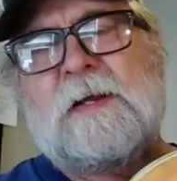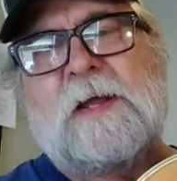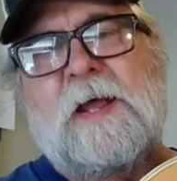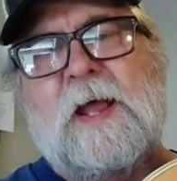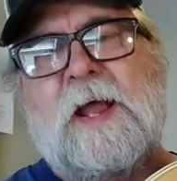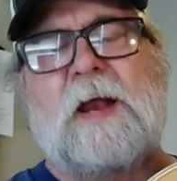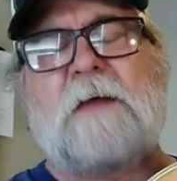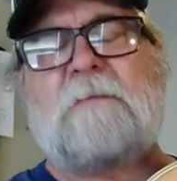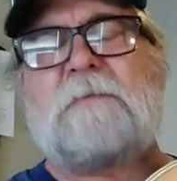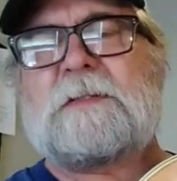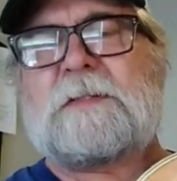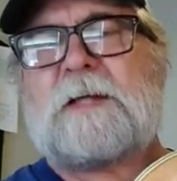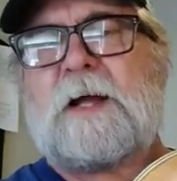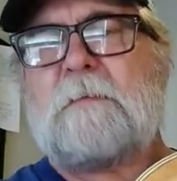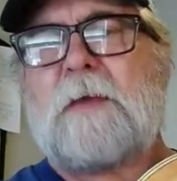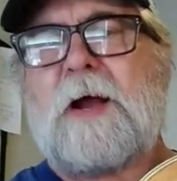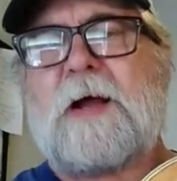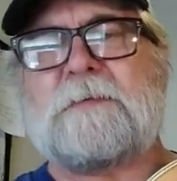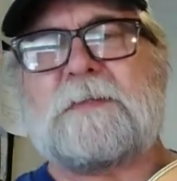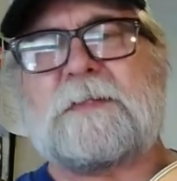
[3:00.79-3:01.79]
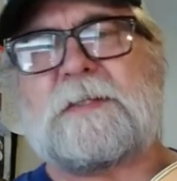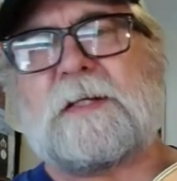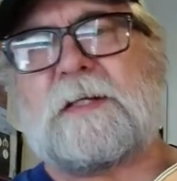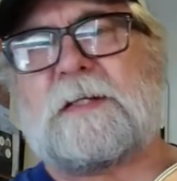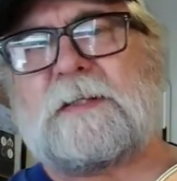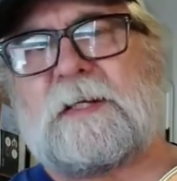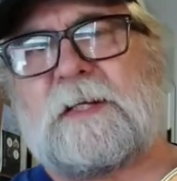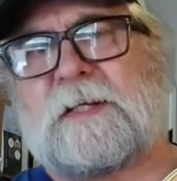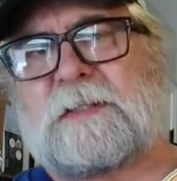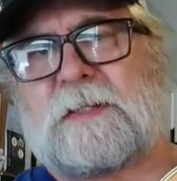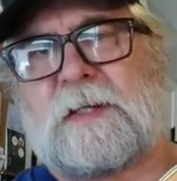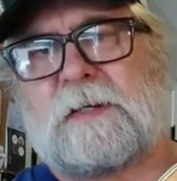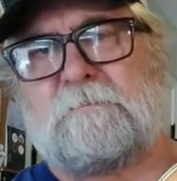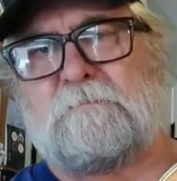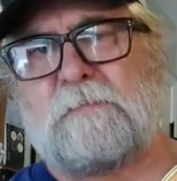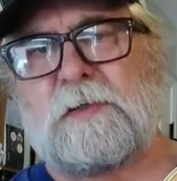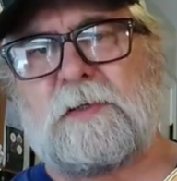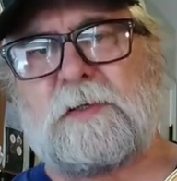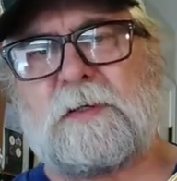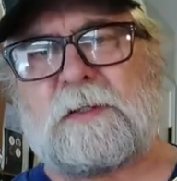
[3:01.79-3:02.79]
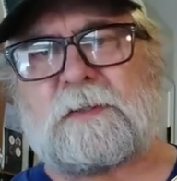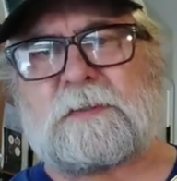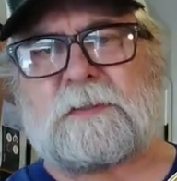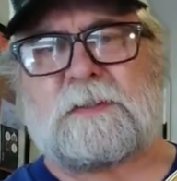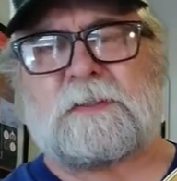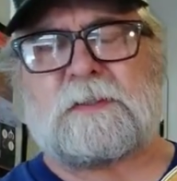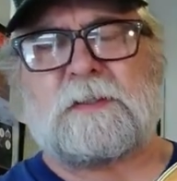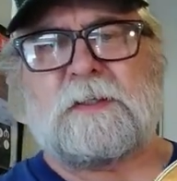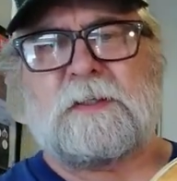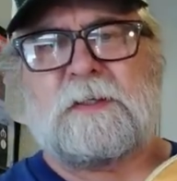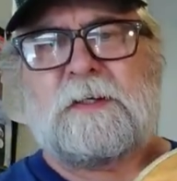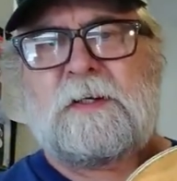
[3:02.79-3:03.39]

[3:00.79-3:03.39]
And every time I'd seen these in books,